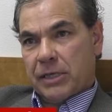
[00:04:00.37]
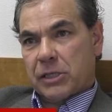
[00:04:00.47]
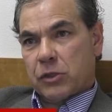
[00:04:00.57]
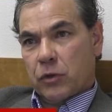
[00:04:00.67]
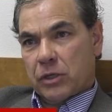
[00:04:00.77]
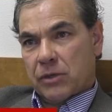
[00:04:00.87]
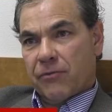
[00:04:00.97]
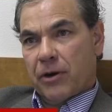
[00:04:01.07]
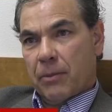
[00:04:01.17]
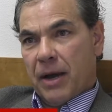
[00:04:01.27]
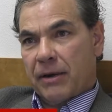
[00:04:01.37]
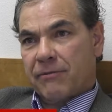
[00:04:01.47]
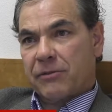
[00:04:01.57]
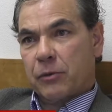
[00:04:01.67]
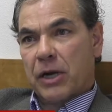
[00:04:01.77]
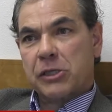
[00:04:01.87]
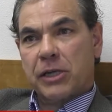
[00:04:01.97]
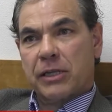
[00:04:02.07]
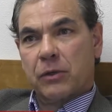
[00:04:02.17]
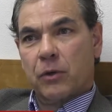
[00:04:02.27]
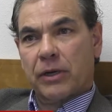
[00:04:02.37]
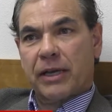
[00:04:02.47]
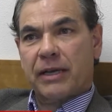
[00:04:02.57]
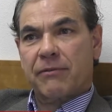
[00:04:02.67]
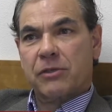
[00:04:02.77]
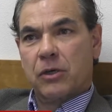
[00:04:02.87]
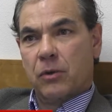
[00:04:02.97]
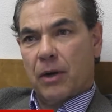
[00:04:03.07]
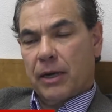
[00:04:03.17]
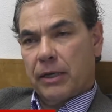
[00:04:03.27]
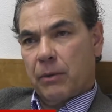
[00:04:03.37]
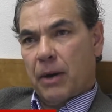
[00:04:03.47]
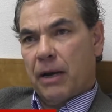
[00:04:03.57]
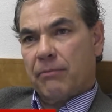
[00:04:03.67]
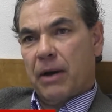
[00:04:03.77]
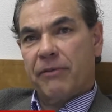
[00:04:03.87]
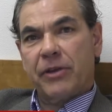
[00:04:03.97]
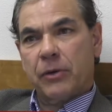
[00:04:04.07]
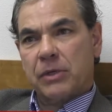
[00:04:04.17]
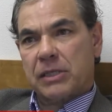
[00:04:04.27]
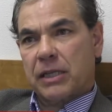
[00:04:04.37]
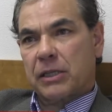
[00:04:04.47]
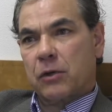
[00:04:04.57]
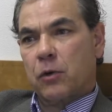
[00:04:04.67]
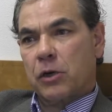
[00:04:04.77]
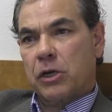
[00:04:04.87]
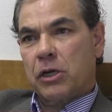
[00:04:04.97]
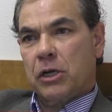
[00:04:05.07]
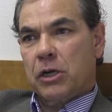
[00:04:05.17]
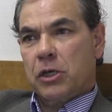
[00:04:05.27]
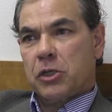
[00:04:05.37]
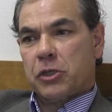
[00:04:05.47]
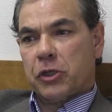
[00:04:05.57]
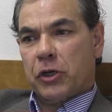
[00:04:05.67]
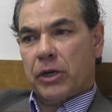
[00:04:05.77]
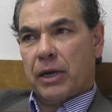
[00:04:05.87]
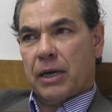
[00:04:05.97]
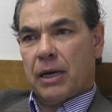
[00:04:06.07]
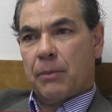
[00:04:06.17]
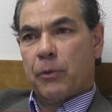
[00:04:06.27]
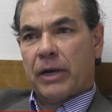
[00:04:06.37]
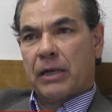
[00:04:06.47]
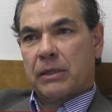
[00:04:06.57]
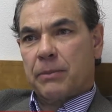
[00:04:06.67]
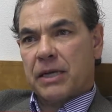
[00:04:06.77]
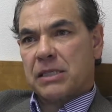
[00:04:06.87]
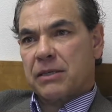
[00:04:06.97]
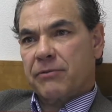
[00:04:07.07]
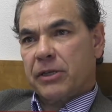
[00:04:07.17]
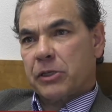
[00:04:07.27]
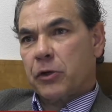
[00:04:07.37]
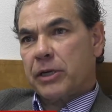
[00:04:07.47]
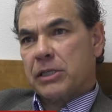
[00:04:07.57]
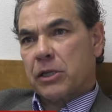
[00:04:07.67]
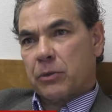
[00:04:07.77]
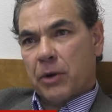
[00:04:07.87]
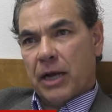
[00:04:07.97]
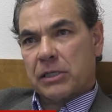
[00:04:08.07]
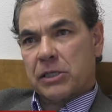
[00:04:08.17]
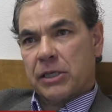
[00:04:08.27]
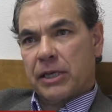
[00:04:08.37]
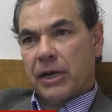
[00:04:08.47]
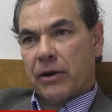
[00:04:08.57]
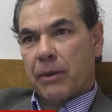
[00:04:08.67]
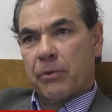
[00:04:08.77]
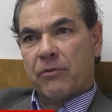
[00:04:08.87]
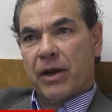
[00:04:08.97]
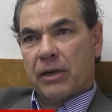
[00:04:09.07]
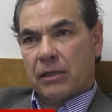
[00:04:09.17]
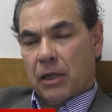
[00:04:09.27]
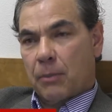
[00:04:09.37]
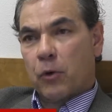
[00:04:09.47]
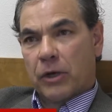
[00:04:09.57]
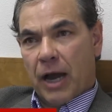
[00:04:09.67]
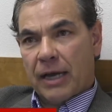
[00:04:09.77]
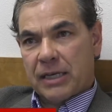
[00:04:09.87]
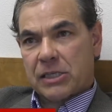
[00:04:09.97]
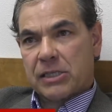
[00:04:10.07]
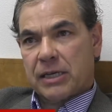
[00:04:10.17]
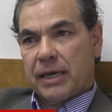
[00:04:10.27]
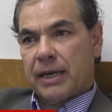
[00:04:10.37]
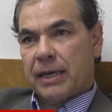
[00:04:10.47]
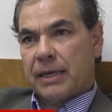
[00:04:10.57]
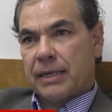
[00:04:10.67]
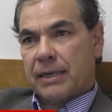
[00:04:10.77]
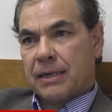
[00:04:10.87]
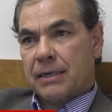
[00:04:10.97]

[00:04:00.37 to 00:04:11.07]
cases, there is a fair amount of direction that the court can give. So, you know, my view is that the court should bring out the best of the attorneys that are practicing there and provide a lot more guidance. And,